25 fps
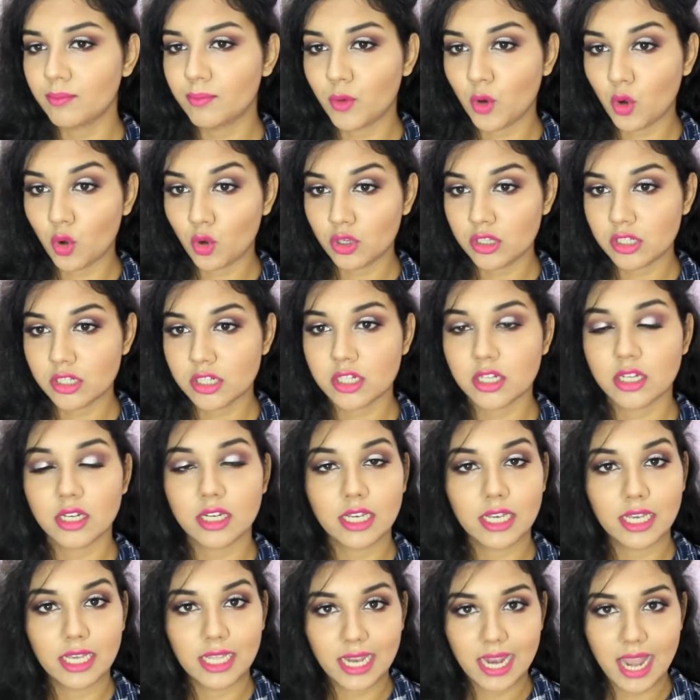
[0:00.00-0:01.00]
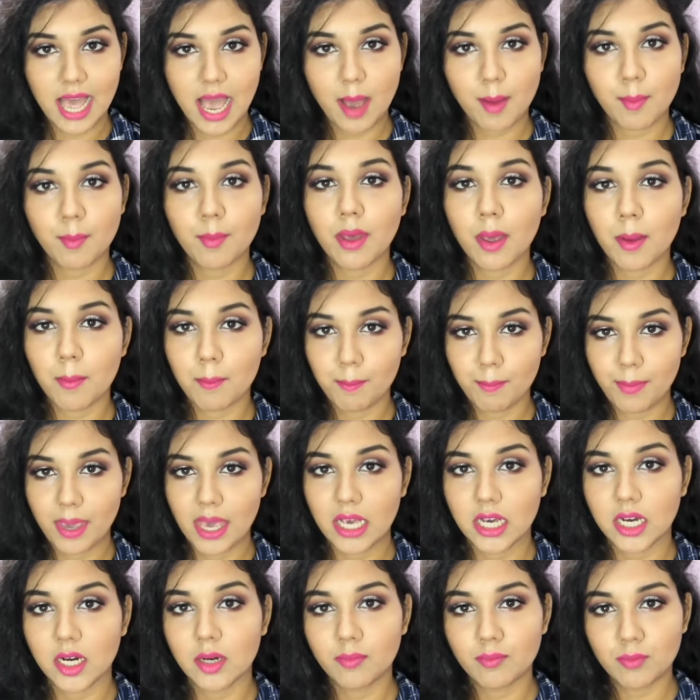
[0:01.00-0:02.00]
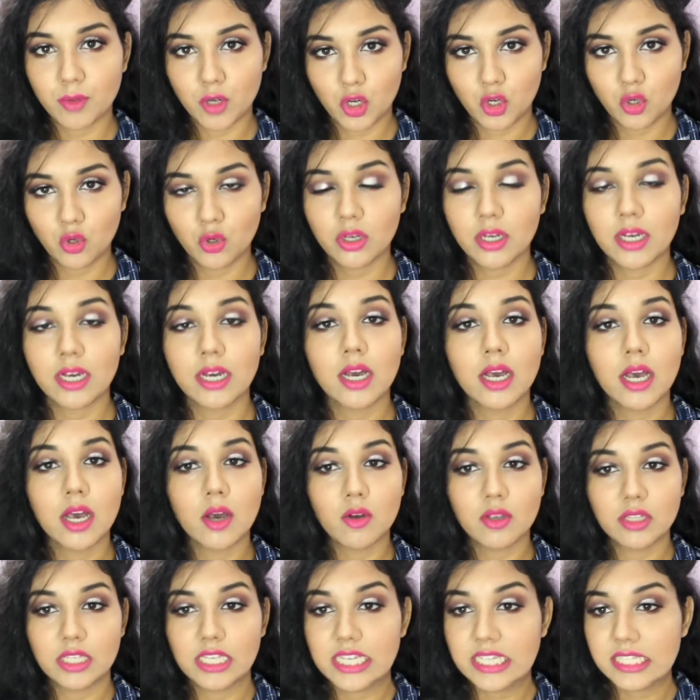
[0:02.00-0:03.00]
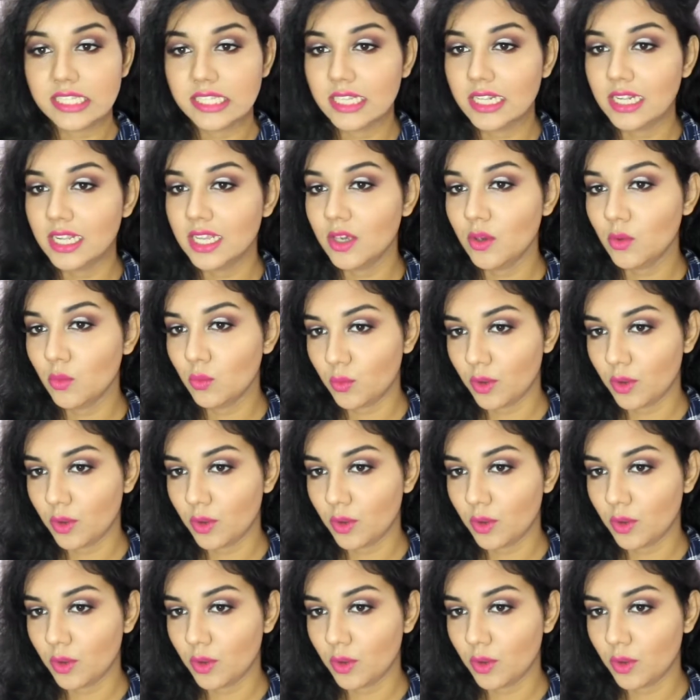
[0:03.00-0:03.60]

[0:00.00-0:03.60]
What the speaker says: bold glam makeup look, easily